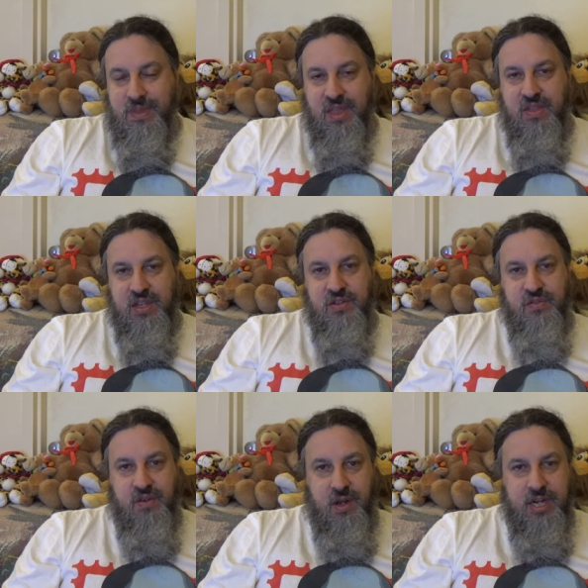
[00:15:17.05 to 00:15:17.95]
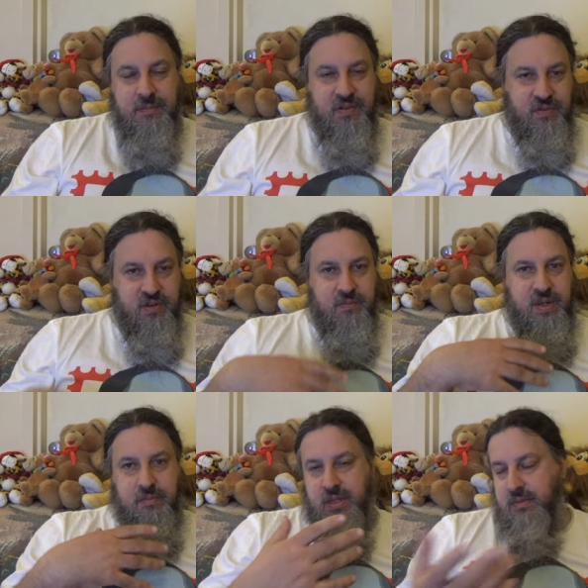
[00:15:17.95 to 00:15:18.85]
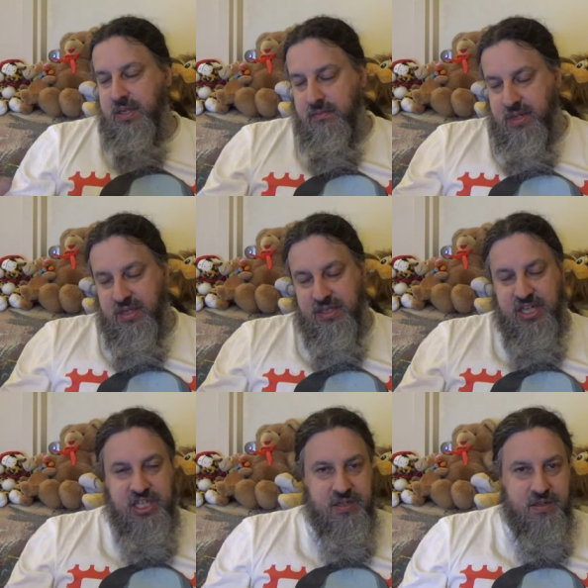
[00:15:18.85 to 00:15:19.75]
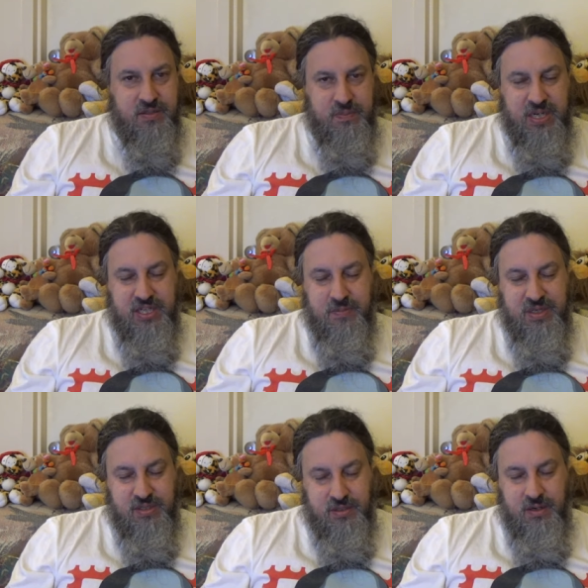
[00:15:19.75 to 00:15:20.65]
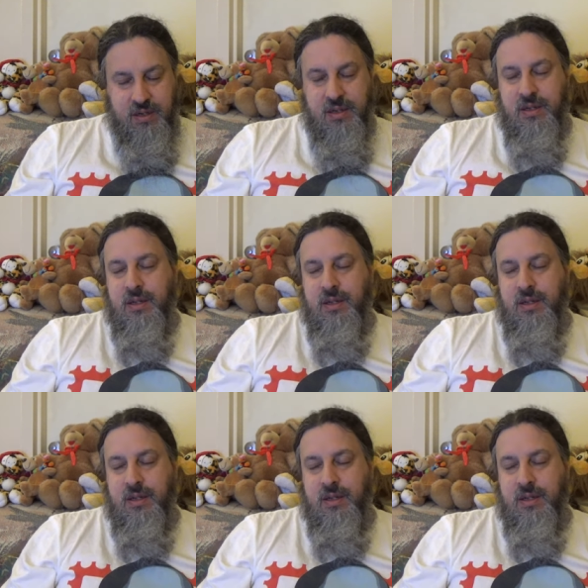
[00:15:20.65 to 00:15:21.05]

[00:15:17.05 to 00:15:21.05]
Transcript: Things are fogging. My speech can be slurred.